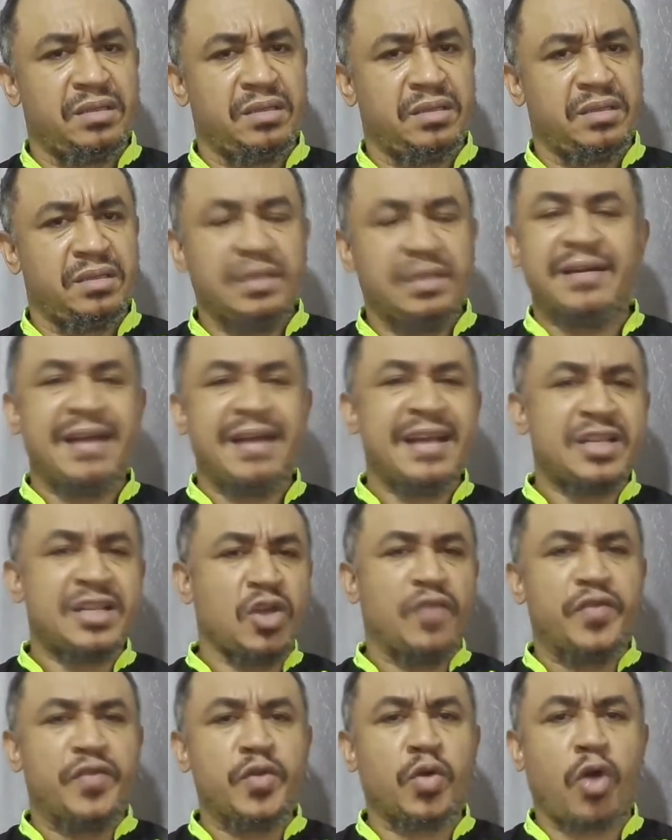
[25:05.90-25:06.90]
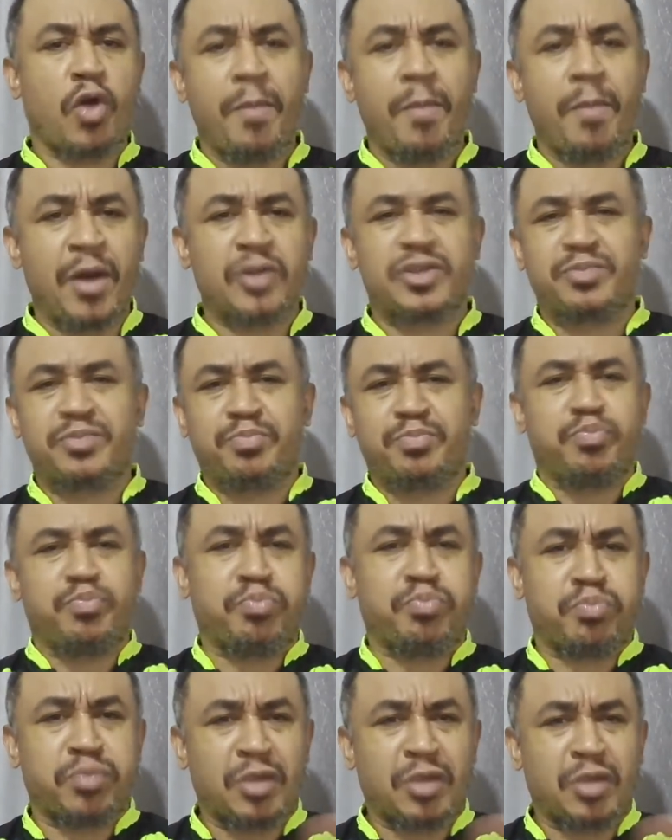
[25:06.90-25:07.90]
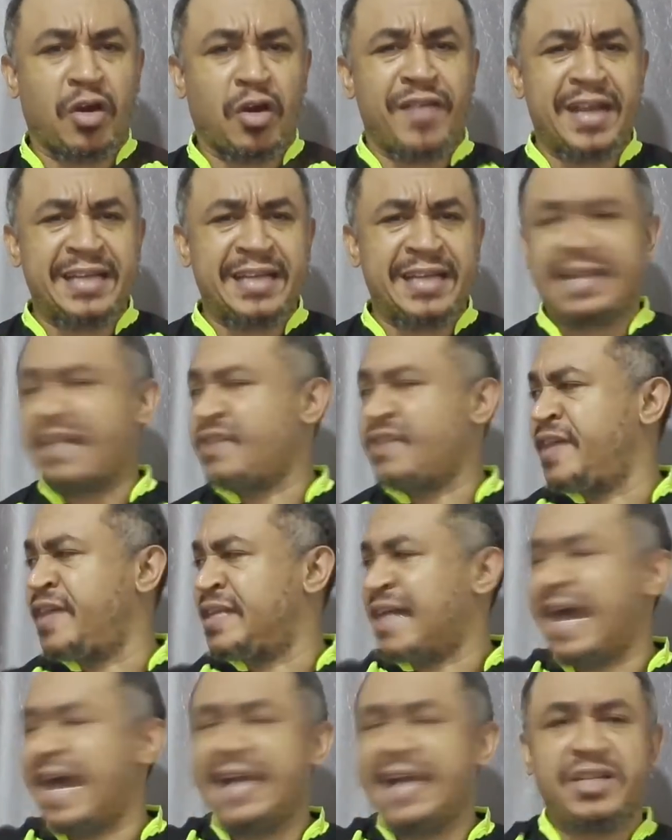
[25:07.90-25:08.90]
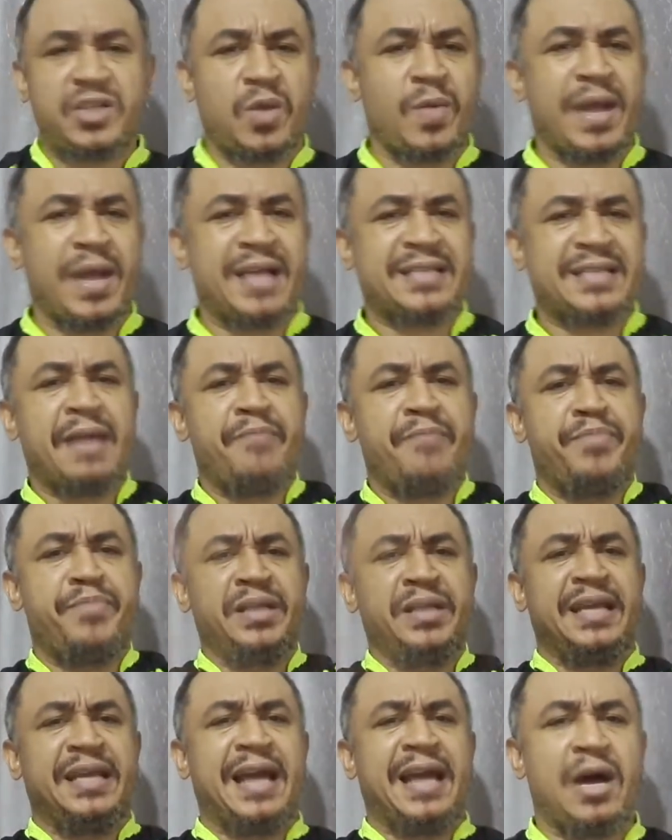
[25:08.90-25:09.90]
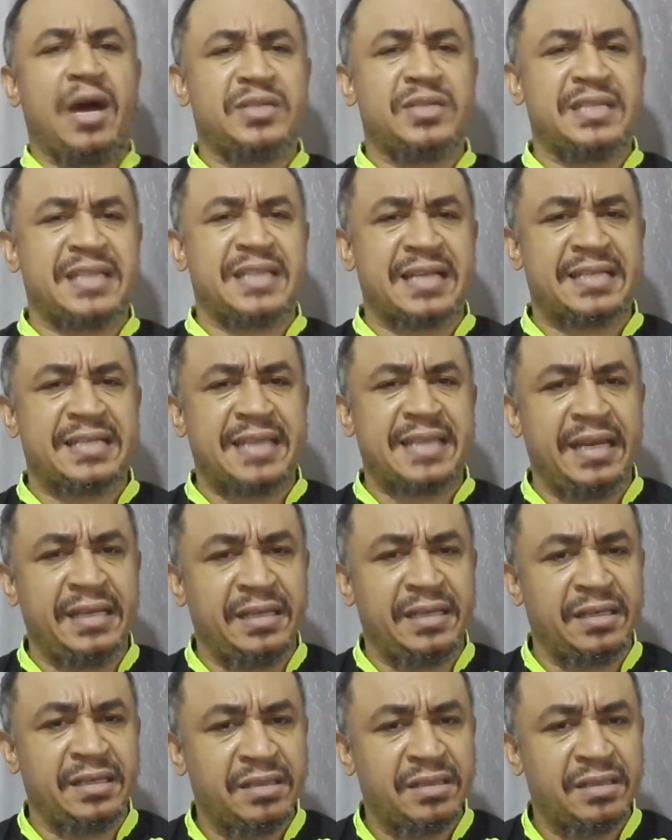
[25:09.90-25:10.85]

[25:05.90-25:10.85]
The rest of you come out, cover the certificate, hide it somewhere and start building houses and selling.